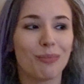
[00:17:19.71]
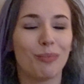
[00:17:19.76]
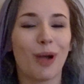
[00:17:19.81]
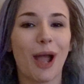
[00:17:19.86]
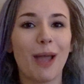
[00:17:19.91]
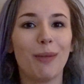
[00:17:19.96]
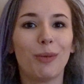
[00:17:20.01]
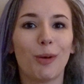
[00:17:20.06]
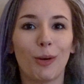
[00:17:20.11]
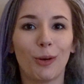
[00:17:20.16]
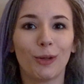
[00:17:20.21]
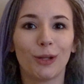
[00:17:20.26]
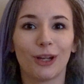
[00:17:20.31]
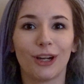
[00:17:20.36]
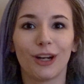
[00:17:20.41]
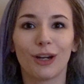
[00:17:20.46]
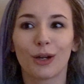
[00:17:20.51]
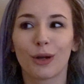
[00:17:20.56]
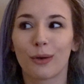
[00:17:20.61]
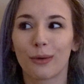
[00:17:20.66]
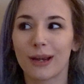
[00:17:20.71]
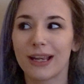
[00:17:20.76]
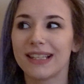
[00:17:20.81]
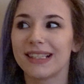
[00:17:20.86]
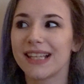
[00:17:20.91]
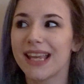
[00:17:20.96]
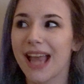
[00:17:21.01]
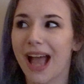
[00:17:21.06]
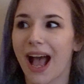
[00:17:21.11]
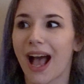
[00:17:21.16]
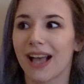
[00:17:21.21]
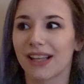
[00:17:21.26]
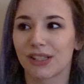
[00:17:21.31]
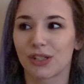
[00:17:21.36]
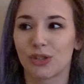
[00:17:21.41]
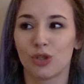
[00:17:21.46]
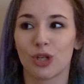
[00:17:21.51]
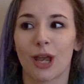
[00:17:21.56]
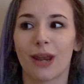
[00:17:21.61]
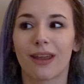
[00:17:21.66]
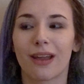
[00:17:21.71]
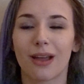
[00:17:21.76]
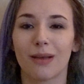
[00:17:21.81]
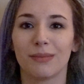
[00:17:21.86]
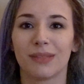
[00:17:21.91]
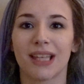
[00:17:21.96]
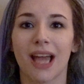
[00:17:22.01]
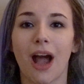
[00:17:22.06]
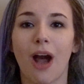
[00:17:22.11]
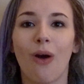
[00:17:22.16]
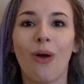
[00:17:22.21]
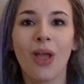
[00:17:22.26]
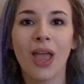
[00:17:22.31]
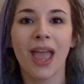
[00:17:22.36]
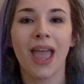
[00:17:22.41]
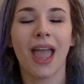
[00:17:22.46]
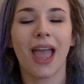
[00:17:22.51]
bipolar, crazy ass Jenna comes out